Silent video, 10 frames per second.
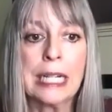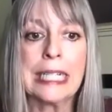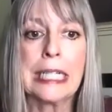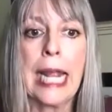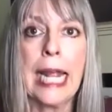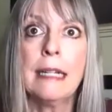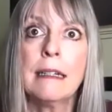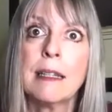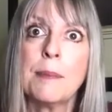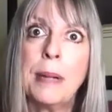
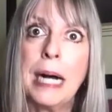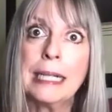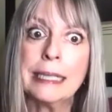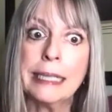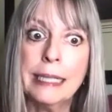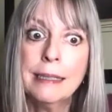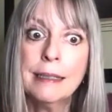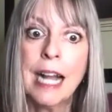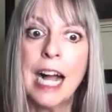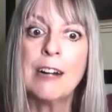contained the body
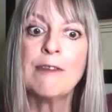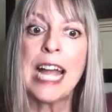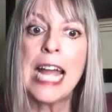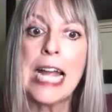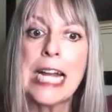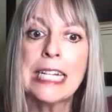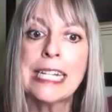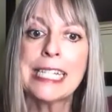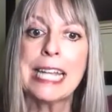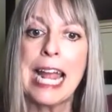of
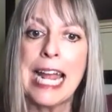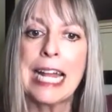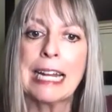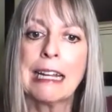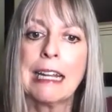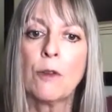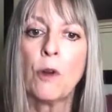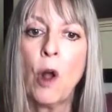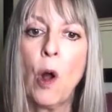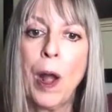Agnes Ann
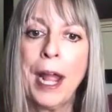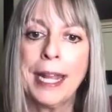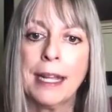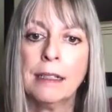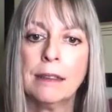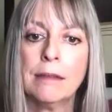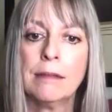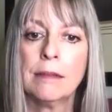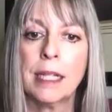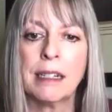Leroy
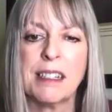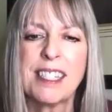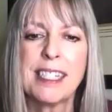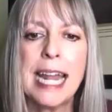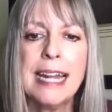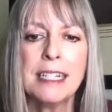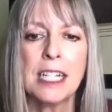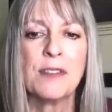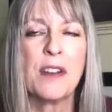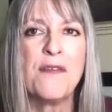in a state
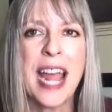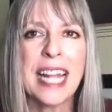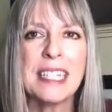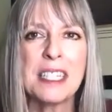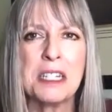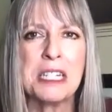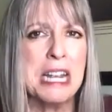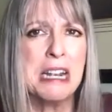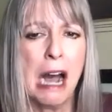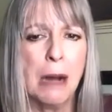of advanced
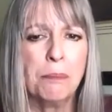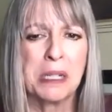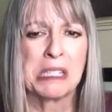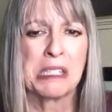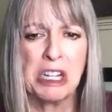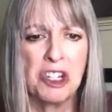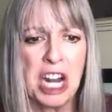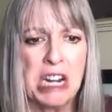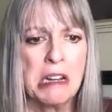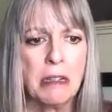decomposition.